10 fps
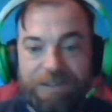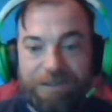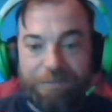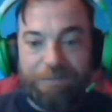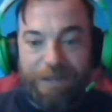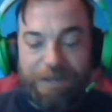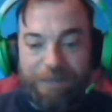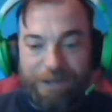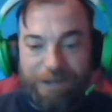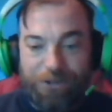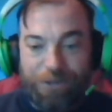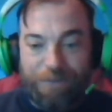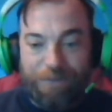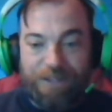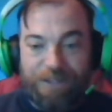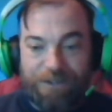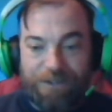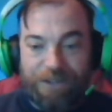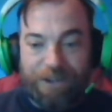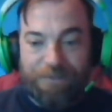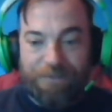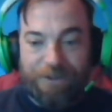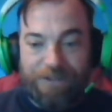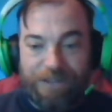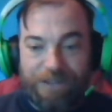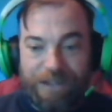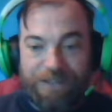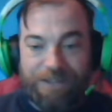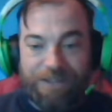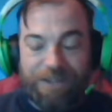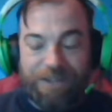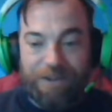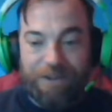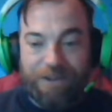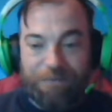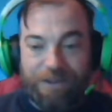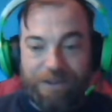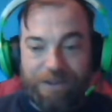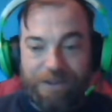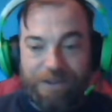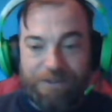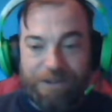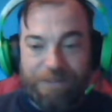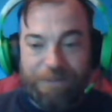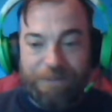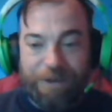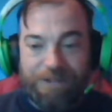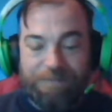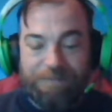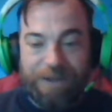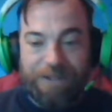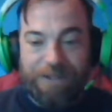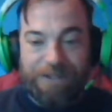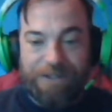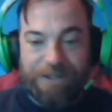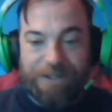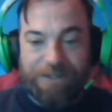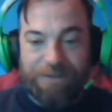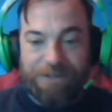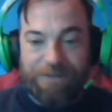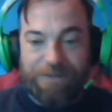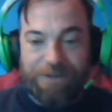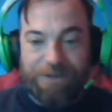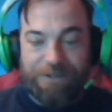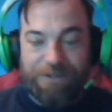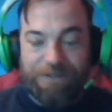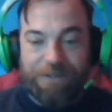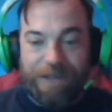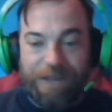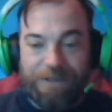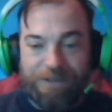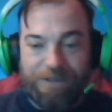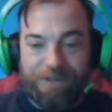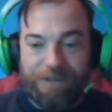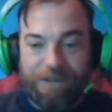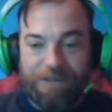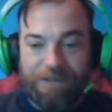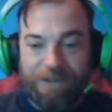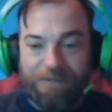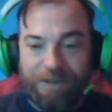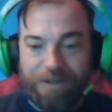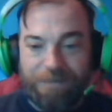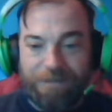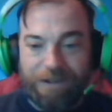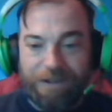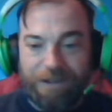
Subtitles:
It should be sufficiently obvious that there's not going to be pages and pages in textbooks in the future describing how to use the linear algebra library.